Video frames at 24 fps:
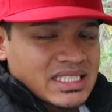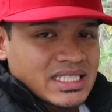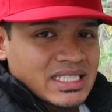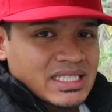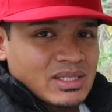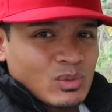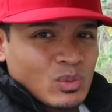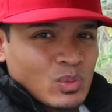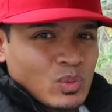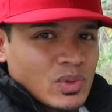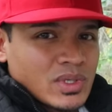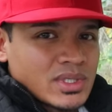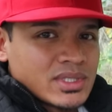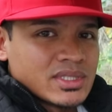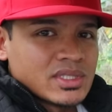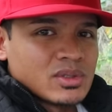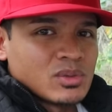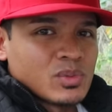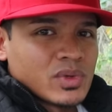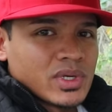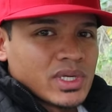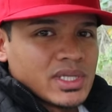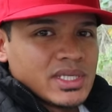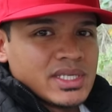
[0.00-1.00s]
it
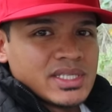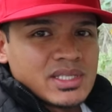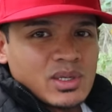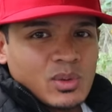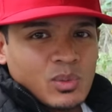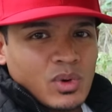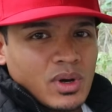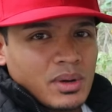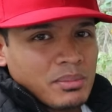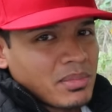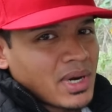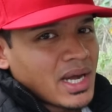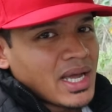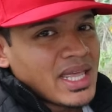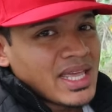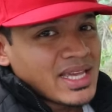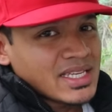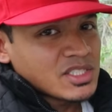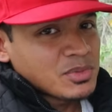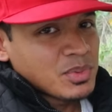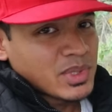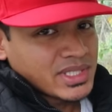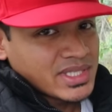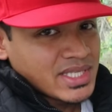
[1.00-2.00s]
wasn't really to what my
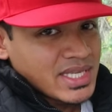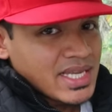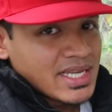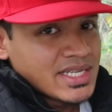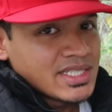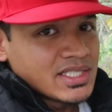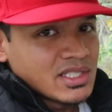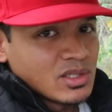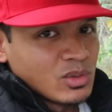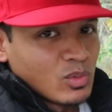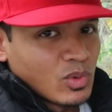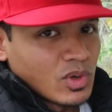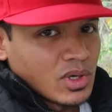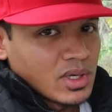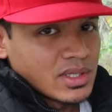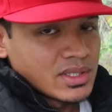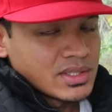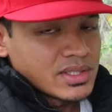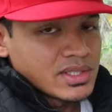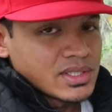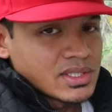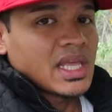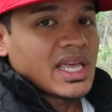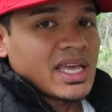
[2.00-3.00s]
expectation
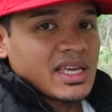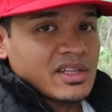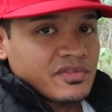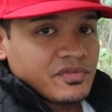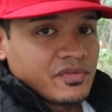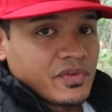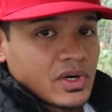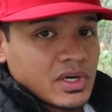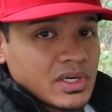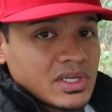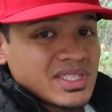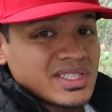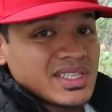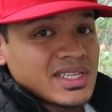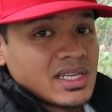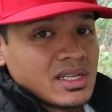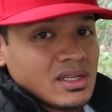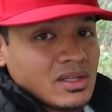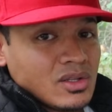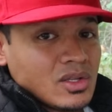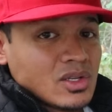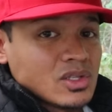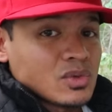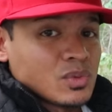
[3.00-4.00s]
was. At first, it
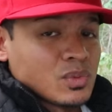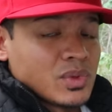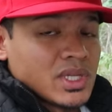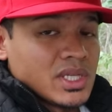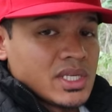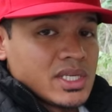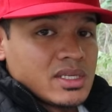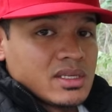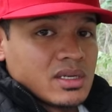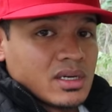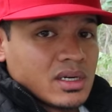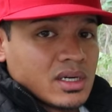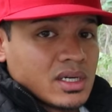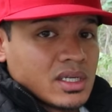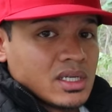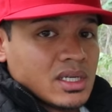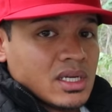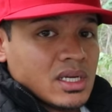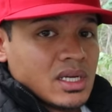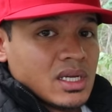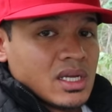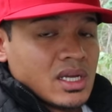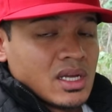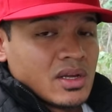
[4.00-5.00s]
looked really
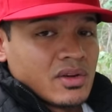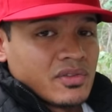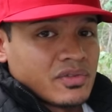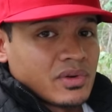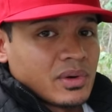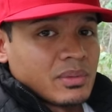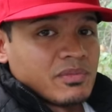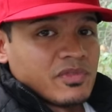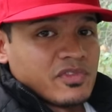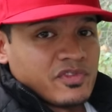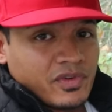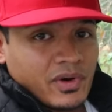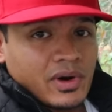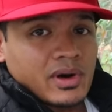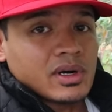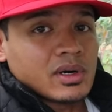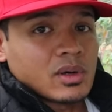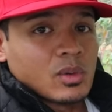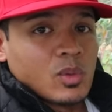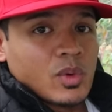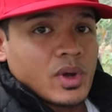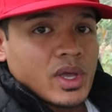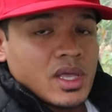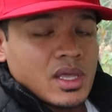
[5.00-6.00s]
good from far
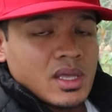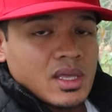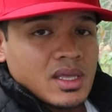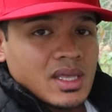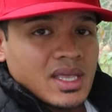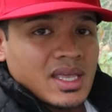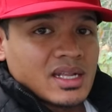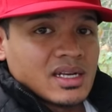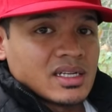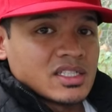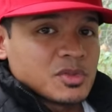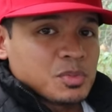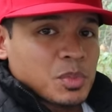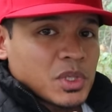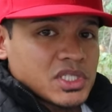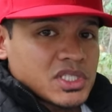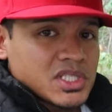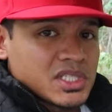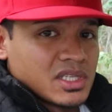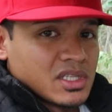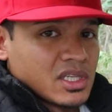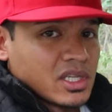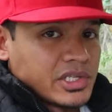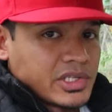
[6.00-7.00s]
away and
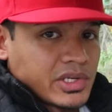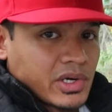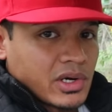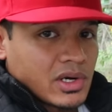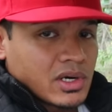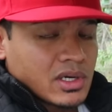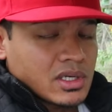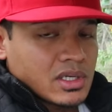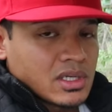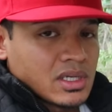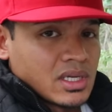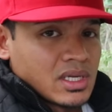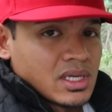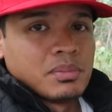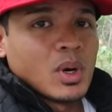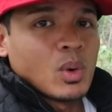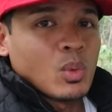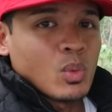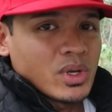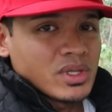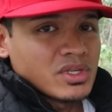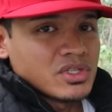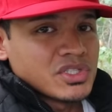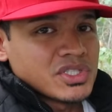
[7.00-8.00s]
especially in the dark. But
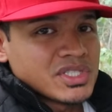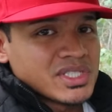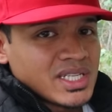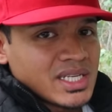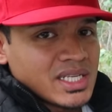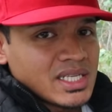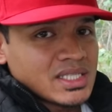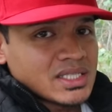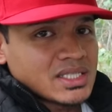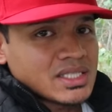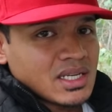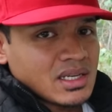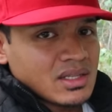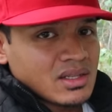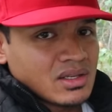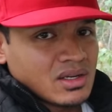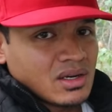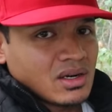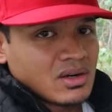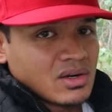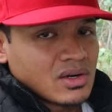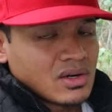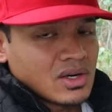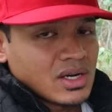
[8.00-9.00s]
when you're sitting inside the
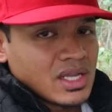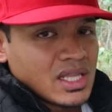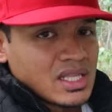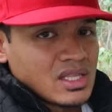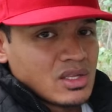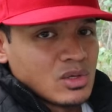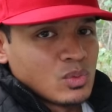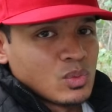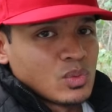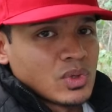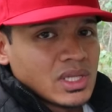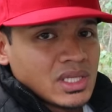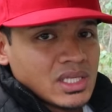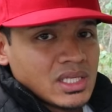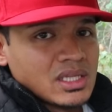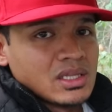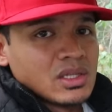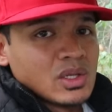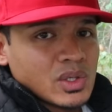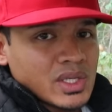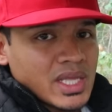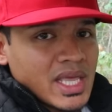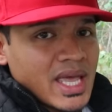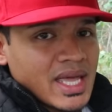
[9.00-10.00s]
car and you really
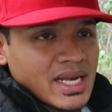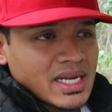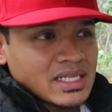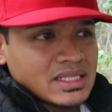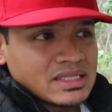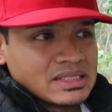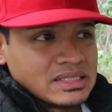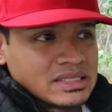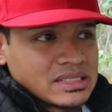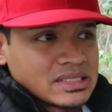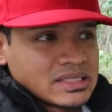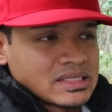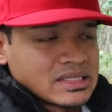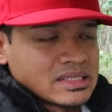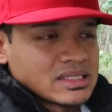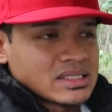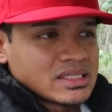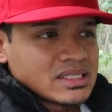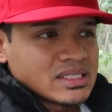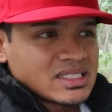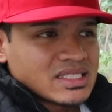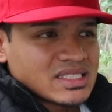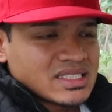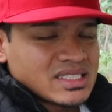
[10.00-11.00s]
look at it,
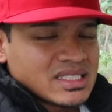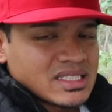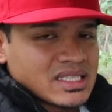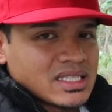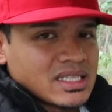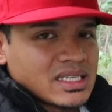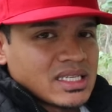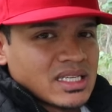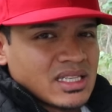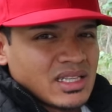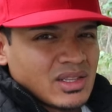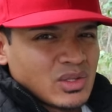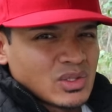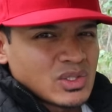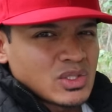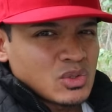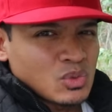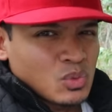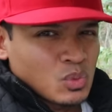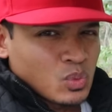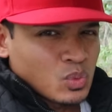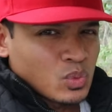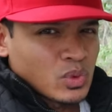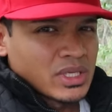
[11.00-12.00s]
it looks
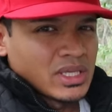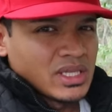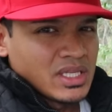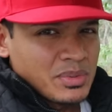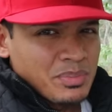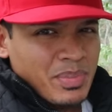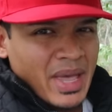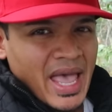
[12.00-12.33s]
really